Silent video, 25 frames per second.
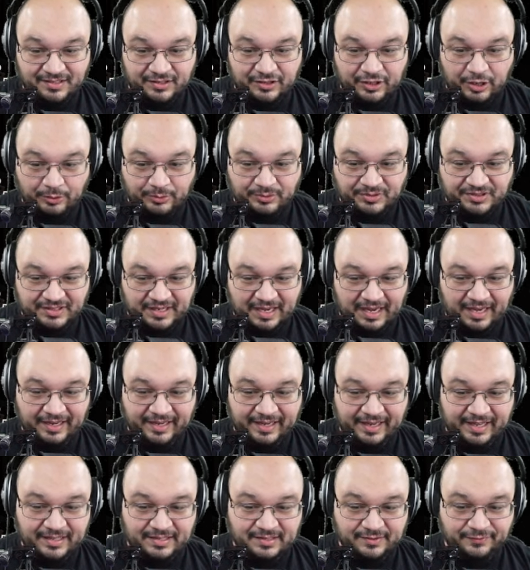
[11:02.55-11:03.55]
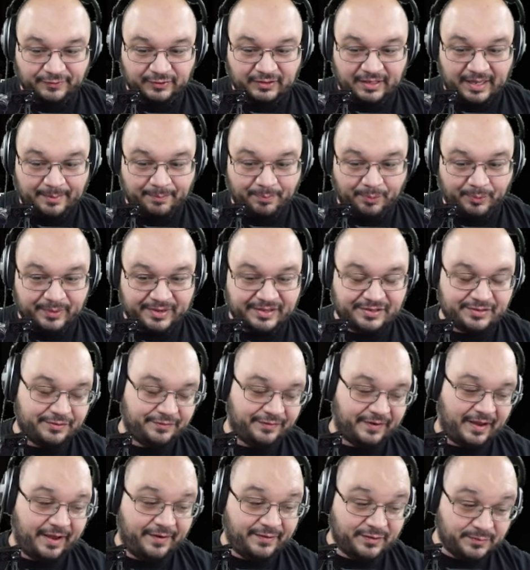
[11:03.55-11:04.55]
no sockets for like zero point two
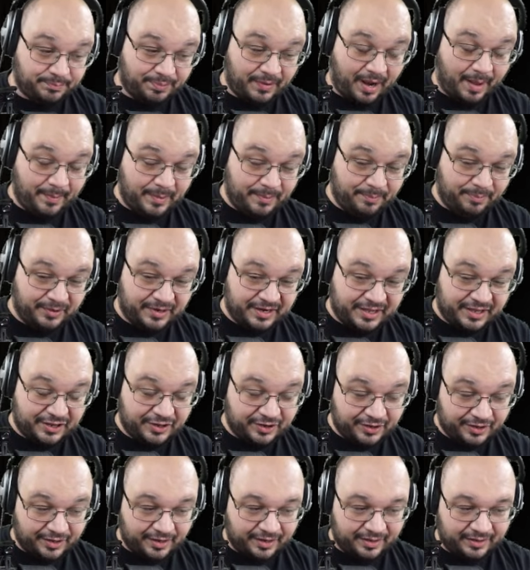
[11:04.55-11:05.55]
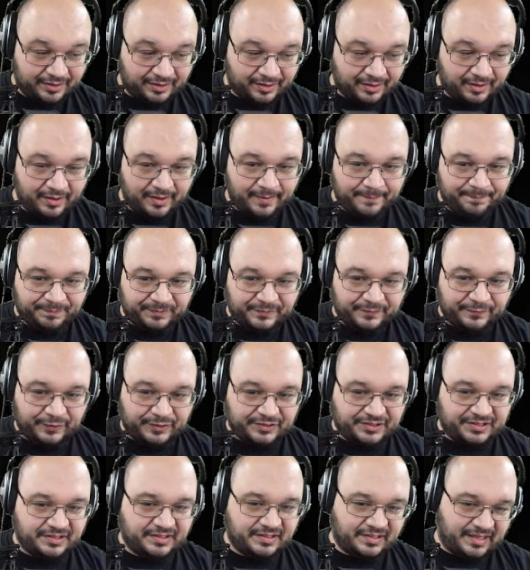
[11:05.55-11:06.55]
five is probably pretty good
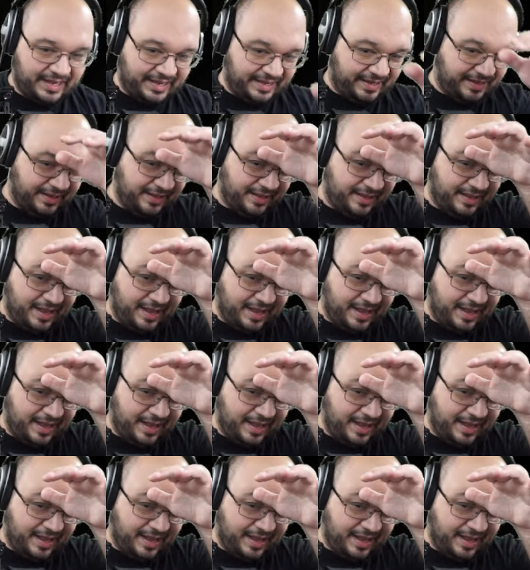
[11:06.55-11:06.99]
versus like,